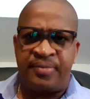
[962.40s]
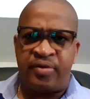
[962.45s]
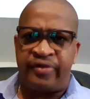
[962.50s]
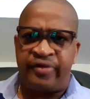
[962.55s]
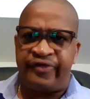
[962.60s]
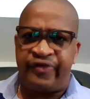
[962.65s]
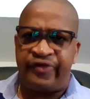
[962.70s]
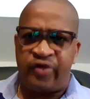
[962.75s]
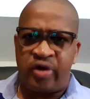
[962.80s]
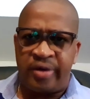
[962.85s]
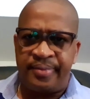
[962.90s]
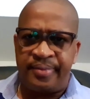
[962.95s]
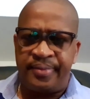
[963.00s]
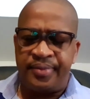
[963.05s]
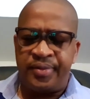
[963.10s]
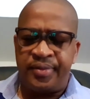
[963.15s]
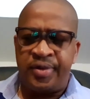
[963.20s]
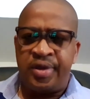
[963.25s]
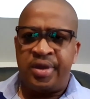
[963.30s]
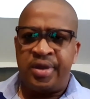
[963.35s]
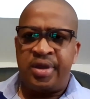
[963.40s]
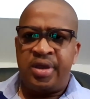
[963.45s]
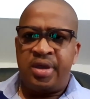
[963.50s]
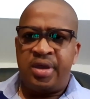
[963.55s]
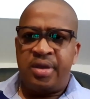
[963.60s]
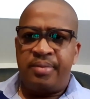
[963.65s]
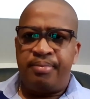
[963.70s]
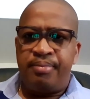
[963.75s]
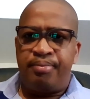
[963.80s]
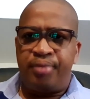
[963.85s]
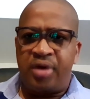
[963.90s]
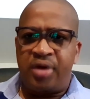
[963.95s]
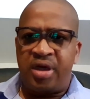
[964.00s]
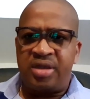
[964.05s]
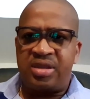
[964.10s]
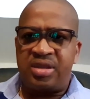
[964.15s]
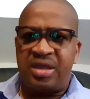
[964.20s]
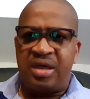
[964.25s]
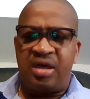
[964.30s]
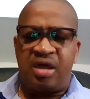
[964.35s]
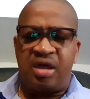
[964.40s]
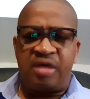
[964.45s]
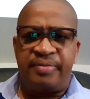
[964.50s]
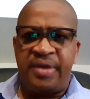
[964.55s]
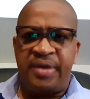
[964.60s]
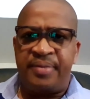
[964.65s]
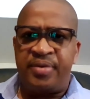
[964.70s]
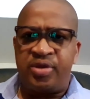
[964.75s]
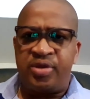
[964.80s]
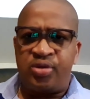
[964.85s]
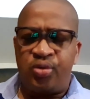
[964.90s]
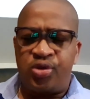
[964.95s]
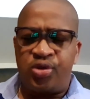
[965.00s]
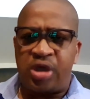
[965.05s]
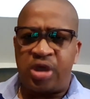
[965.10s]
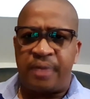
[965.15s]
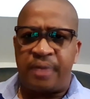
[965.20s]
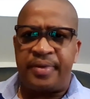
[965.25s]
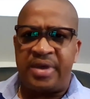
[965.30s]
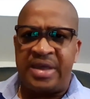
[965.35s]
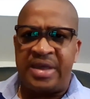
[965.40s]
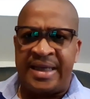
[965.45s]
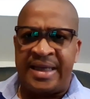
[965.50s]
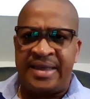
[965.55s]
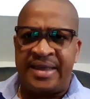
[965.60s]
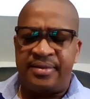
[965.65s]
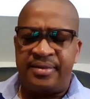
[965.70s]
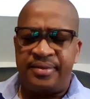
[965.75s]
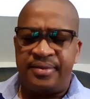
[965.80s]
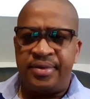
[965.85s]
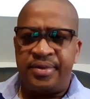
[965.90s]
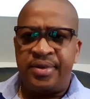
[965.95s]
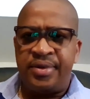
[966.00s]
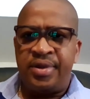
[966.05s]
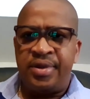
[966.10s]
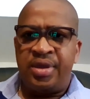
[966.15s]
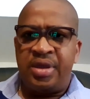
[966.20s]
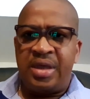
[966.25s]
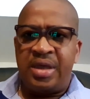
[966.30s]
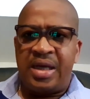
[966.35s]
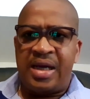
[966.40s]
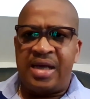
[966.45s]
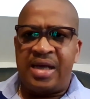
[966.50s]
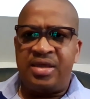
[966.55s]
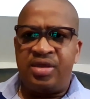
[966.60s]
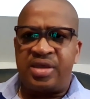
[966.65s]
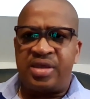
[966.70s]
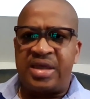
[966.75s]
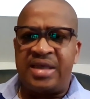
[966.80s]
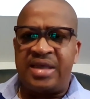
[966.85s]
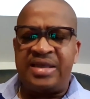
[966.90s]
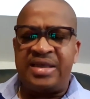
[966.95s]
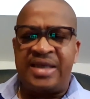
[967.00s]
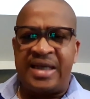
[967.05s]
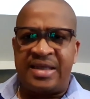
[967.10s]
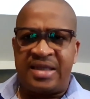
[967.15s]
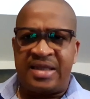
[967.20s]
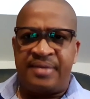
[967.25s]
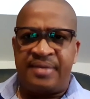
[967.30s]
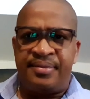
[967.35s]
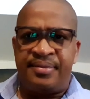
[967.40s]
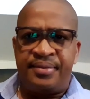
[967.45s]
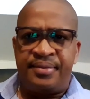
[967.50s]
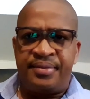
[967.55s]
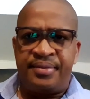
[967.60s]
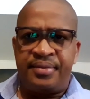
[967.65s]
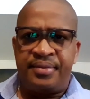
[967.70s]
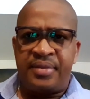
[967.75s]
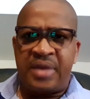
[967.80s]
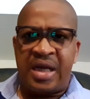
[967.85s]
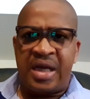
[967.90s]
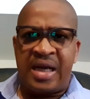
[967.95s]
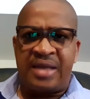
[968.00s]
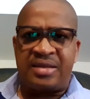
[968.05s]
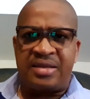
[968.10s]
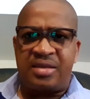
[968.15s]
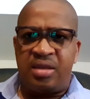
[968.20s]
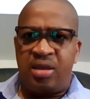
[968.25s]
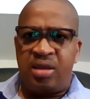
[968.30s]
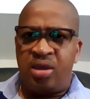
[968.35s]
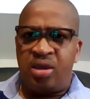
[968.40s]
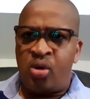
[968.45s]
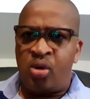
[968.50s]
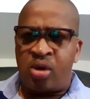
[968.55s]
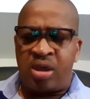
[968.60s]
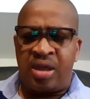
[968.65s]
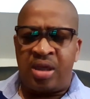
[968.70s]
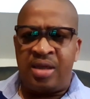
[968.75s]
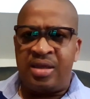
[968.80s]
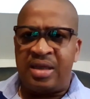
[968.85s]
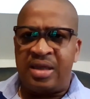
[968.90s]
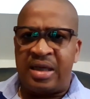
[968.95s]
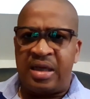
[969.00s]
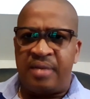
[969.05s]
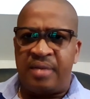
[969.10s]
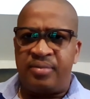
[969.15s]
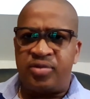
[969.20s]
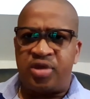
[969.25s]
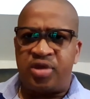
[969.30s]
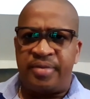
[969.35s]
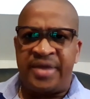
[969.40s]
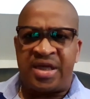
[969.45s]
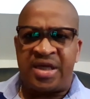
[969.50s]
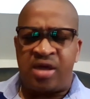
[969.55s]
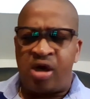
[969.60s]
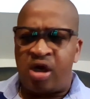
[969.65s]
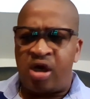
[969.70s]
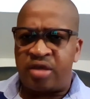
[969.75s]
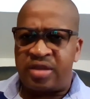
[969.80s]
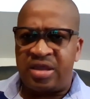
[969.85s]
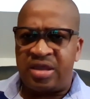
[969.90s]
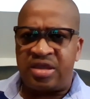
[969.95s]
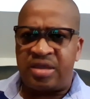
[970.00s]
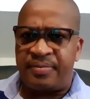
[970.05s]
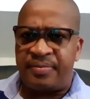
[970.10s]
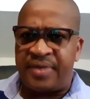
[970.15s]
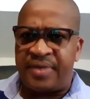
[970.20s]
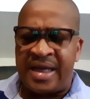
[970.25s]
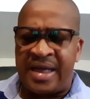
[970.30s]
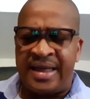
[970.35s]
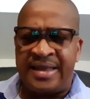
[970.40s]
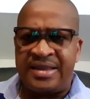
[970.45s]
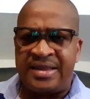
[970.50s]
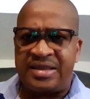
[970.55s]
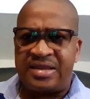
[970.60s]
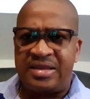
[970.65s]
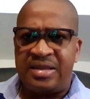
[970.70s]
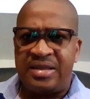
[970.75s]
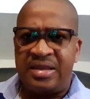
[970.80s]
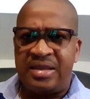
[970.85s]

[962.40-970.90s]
or form, but a lot of people do shop online, and you can get them at local Jamaica hospital supplies.